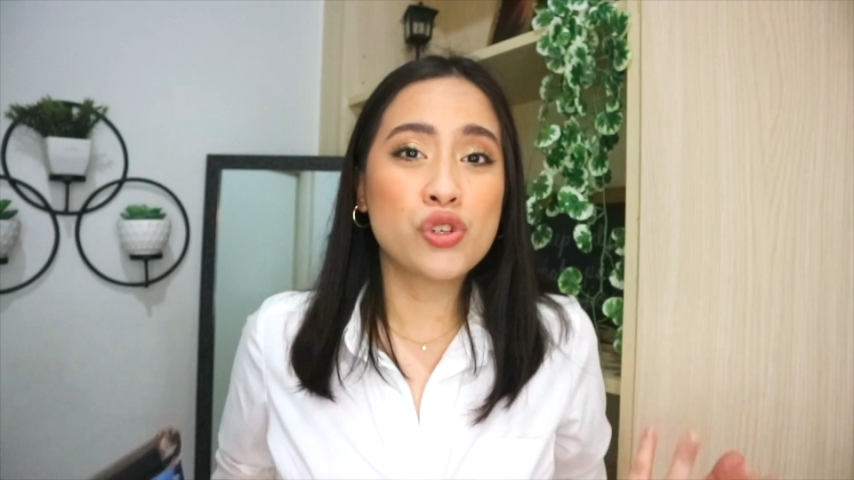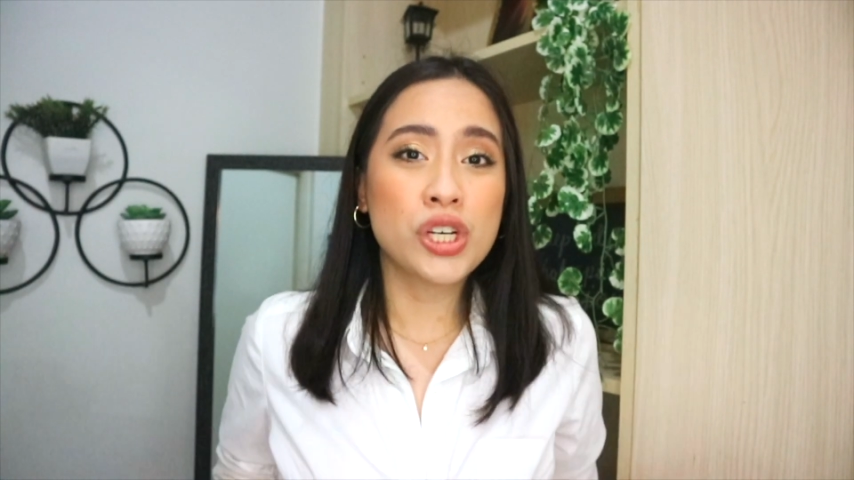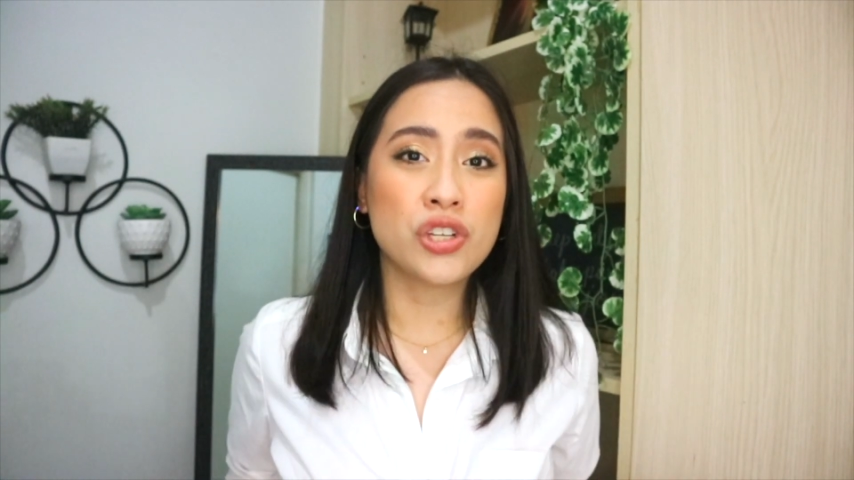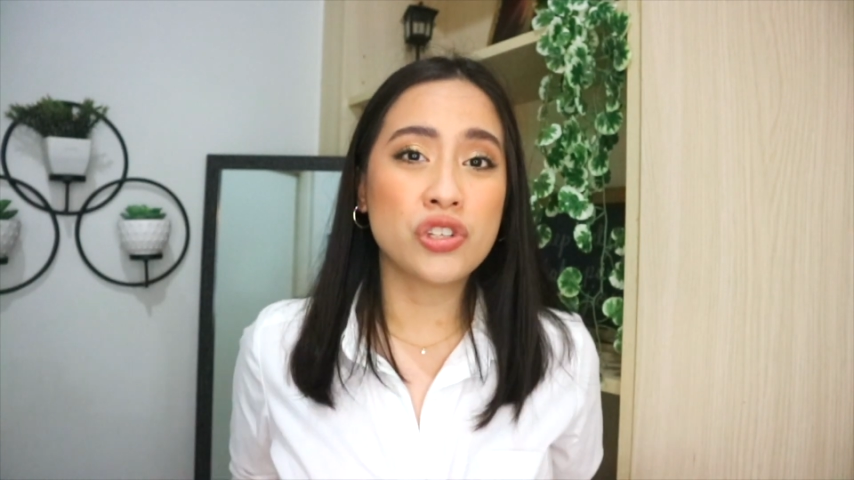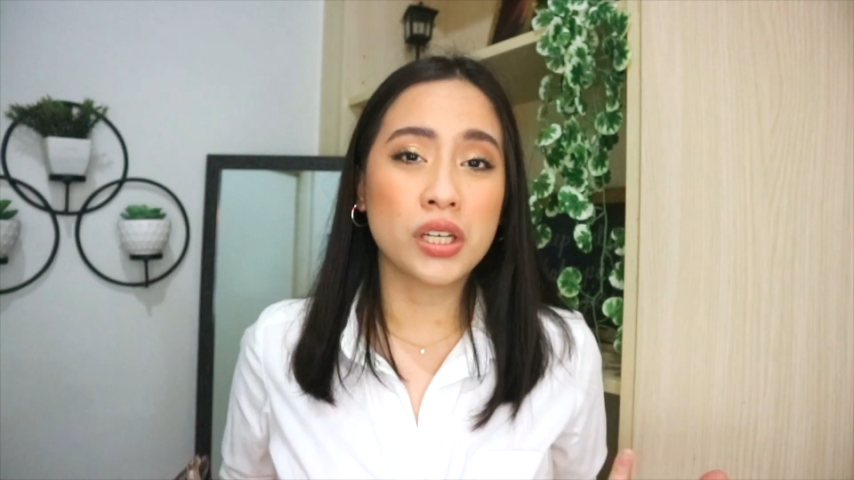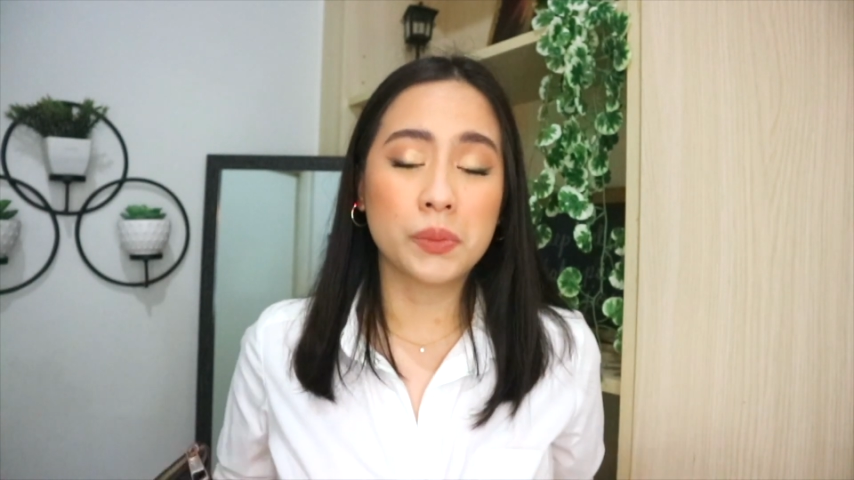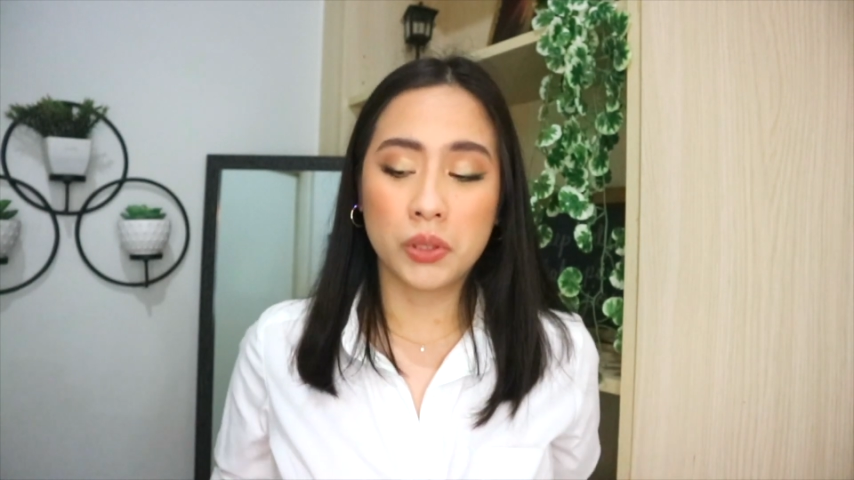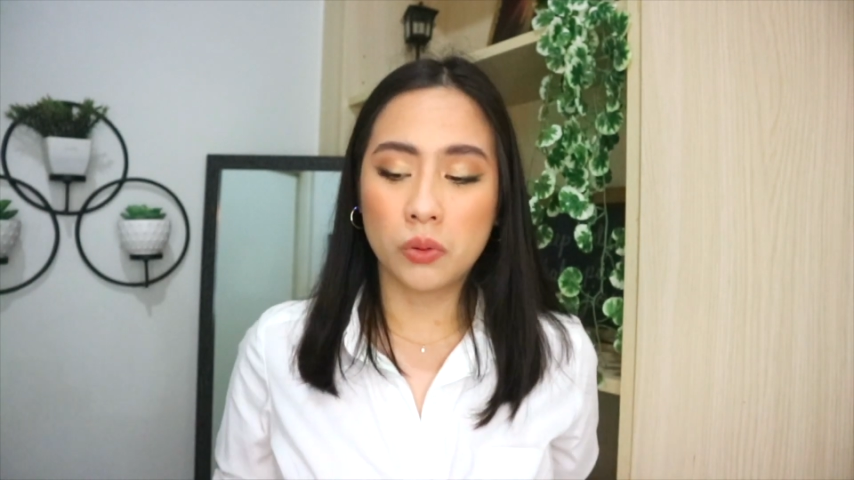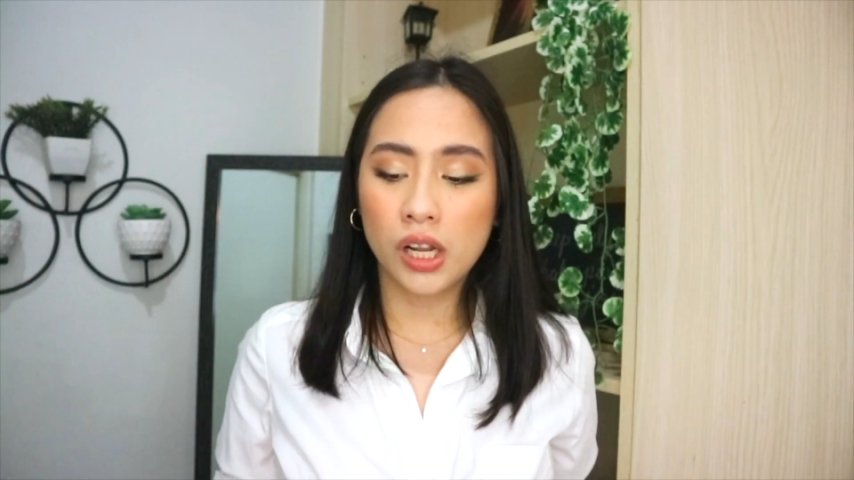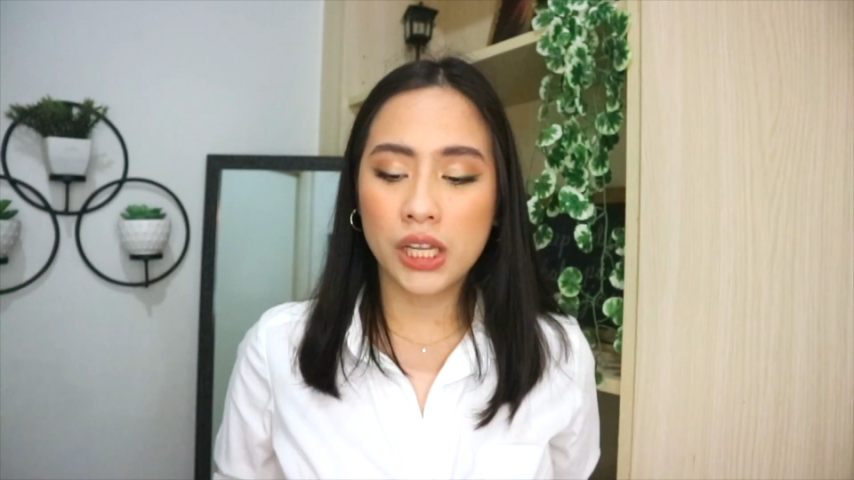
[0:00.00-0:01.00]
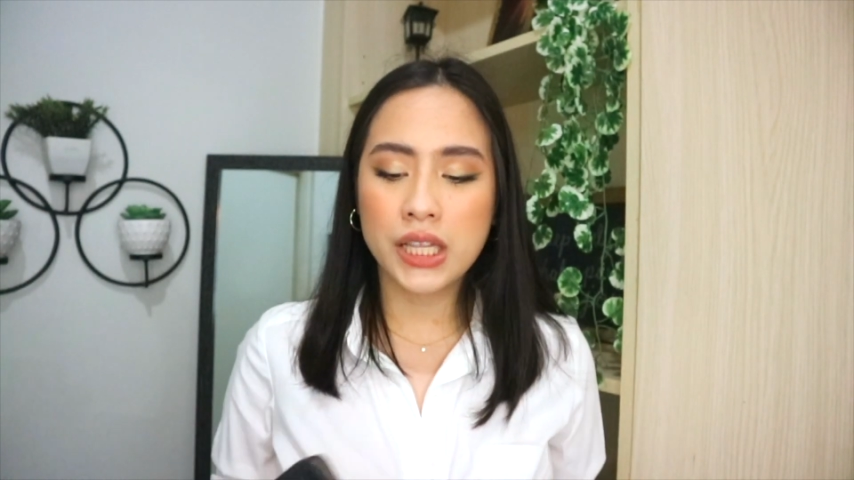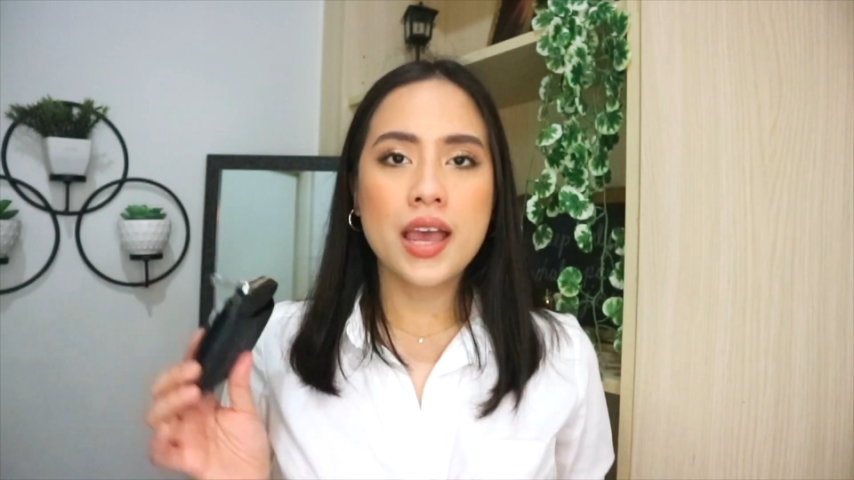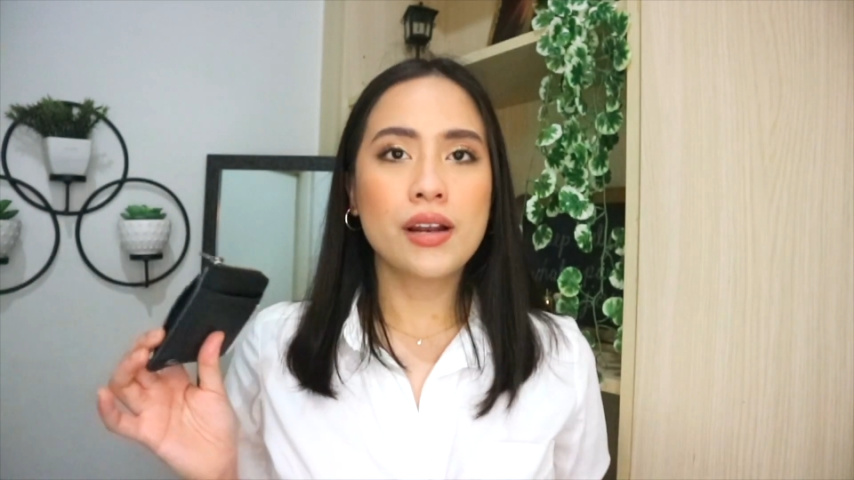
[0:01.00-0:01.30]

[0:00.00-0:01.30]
changing up your wallet.